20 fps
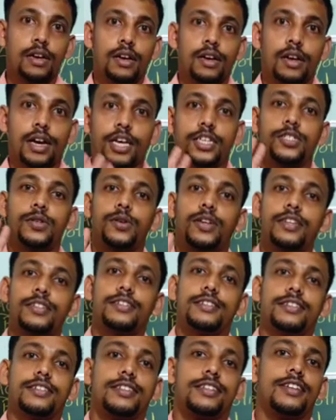Hi
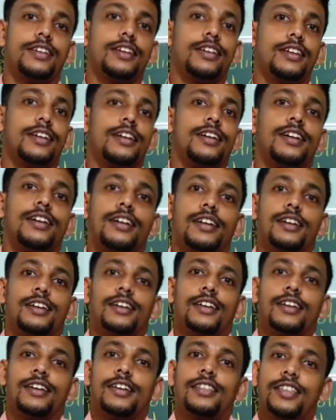students,
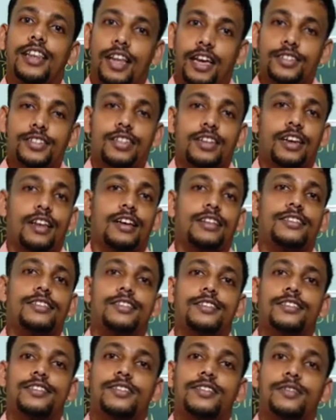in the last
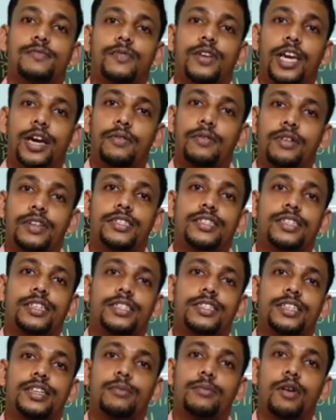class we have
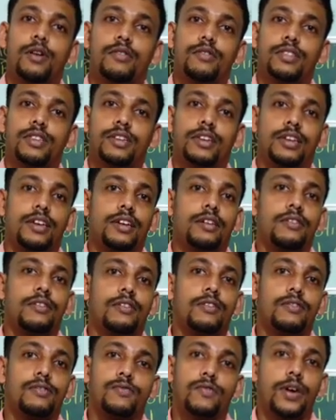discussed about the
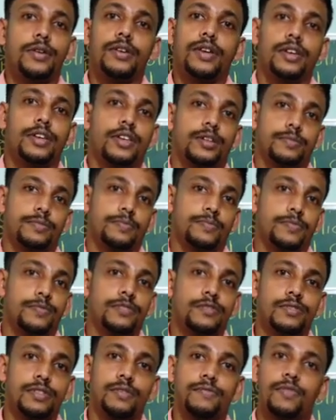five kingdom
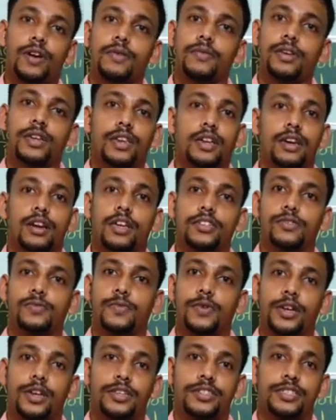
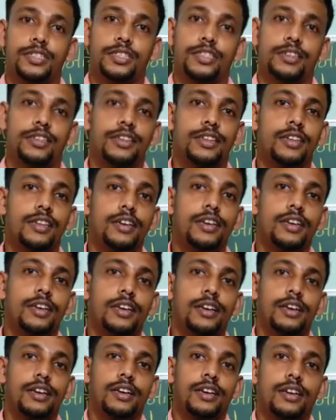classification.
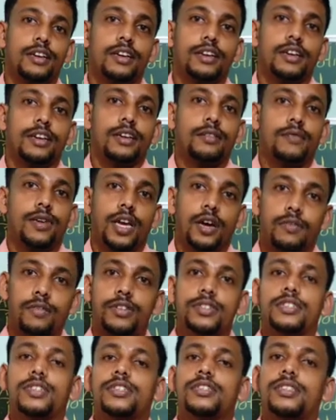We have
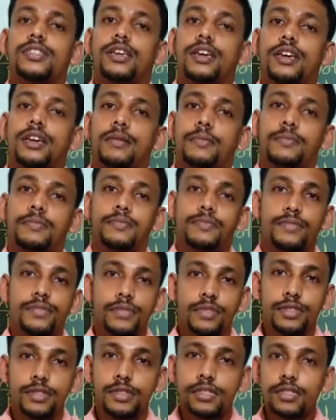discussed the
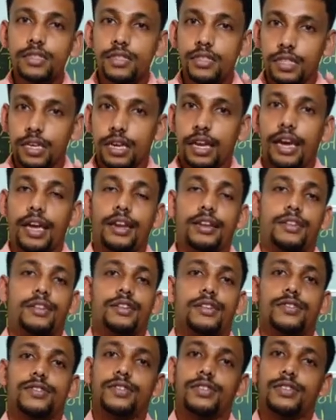
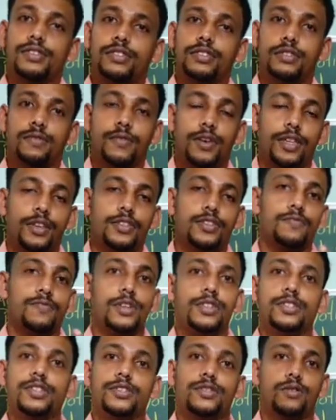characters, the various
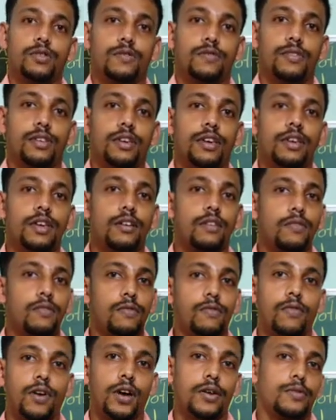features of the
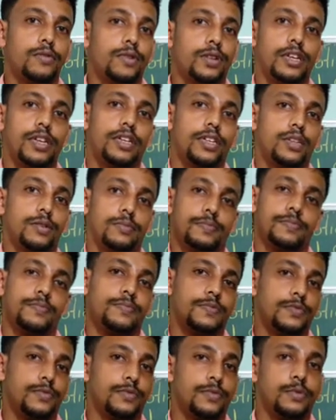five kingdom.
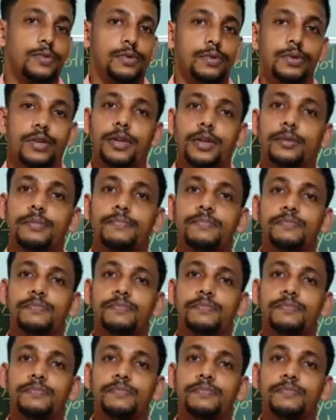Okay.